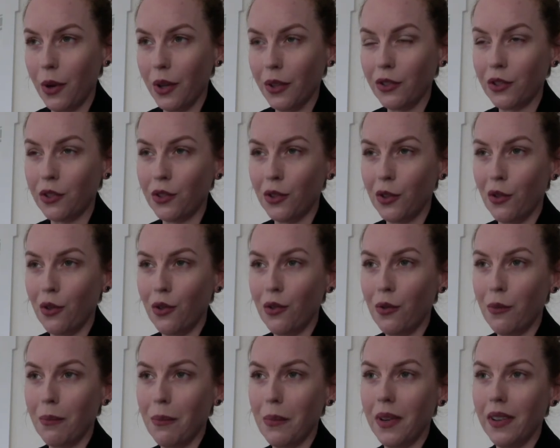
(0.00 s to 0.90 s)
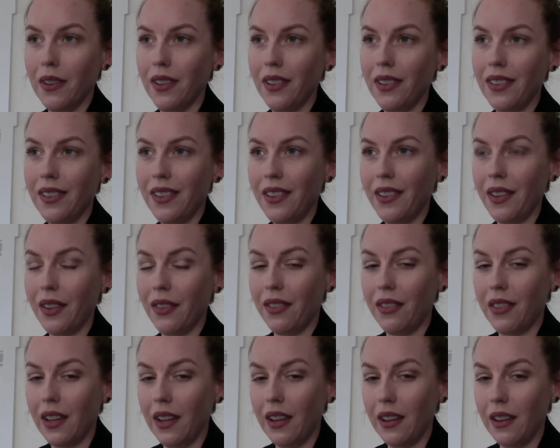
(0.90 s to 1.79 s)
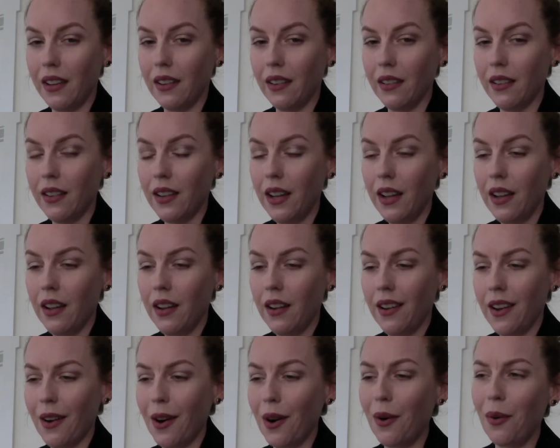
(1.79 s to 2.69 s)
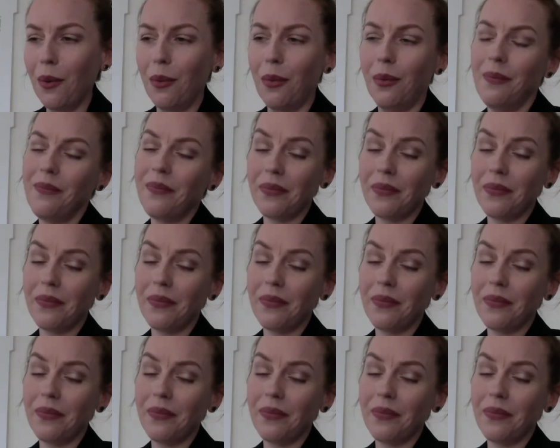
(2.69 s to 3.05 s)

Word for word: assume the, oh,